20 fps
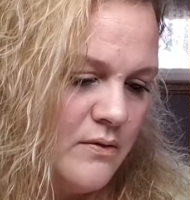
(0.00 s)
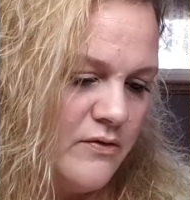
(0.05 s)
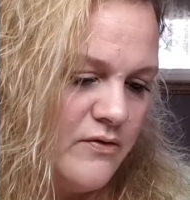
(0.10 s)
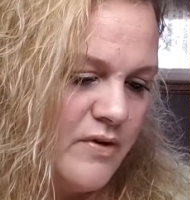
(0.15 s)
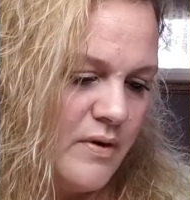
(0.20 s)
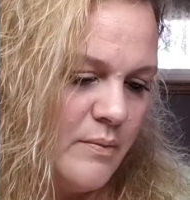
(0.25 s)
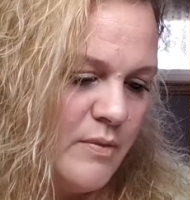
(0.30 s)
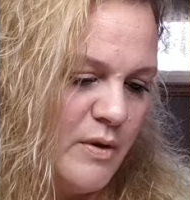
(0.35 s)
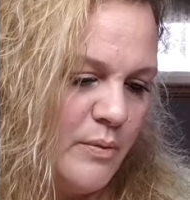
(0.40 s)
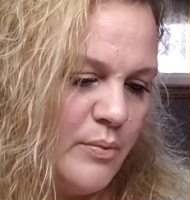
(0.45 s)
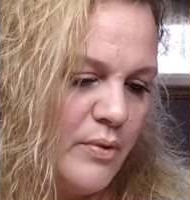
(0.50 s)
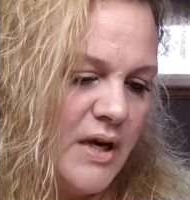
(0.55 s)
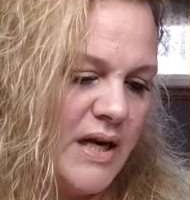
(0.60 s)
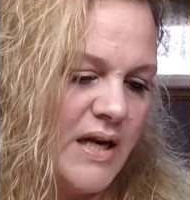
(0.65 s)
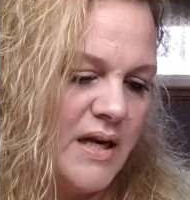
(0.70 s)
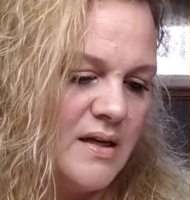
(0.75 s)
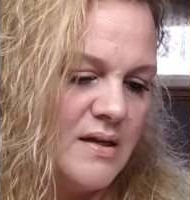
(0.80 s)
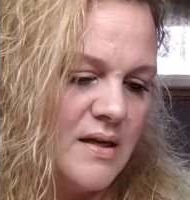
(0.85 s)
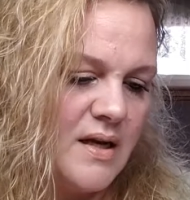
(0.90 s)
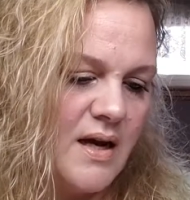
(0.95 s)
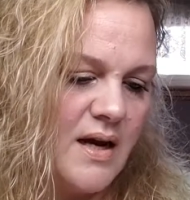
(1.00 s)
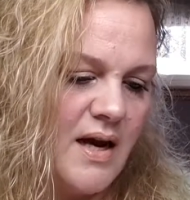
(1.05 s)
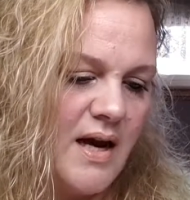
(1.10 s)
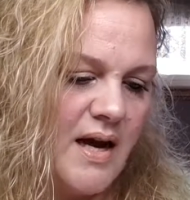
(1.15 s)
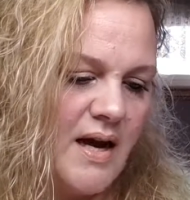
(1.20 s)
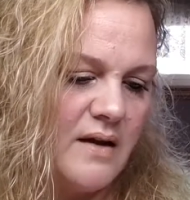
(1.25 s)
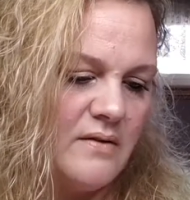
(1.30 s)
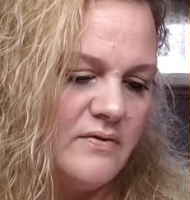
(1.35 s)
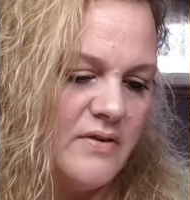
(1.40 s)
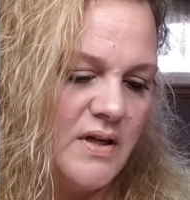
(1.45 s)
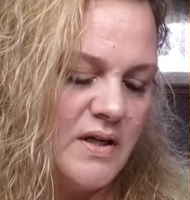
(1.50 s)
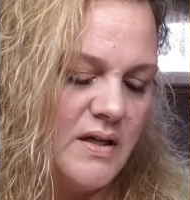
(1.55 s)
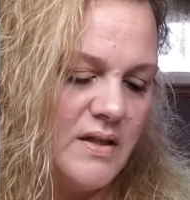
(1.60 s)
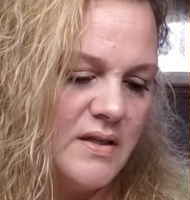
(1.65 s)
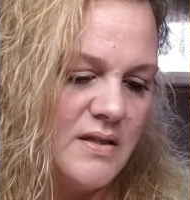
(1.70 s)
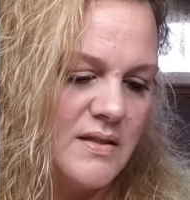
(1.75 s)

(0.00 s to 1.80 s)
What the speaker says: from the brand Ahava.